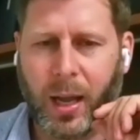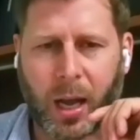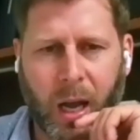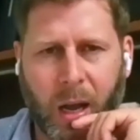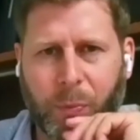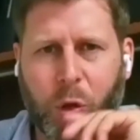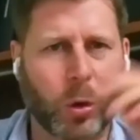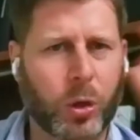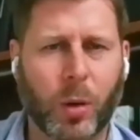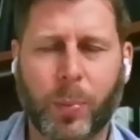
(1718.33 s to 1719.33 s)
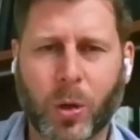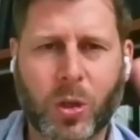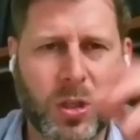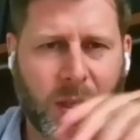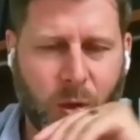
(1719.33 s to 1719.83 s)
short-term
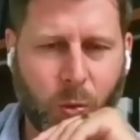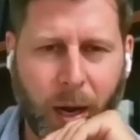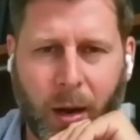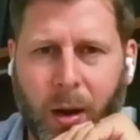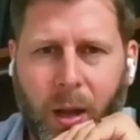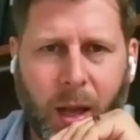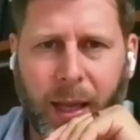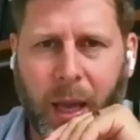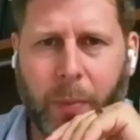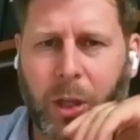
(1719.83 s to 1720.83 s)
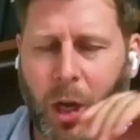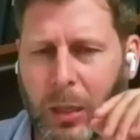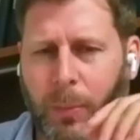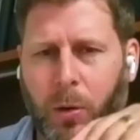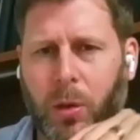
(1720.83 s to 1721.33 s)
purchases where, again, we talked
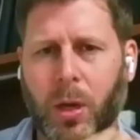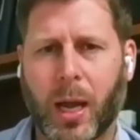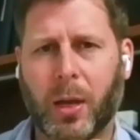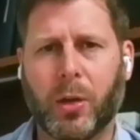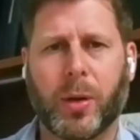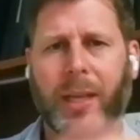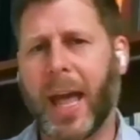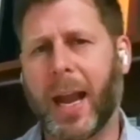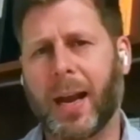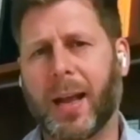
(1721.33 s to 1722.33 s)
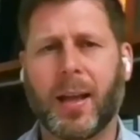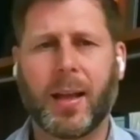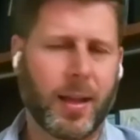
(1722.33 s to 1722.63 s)
about new to Canada.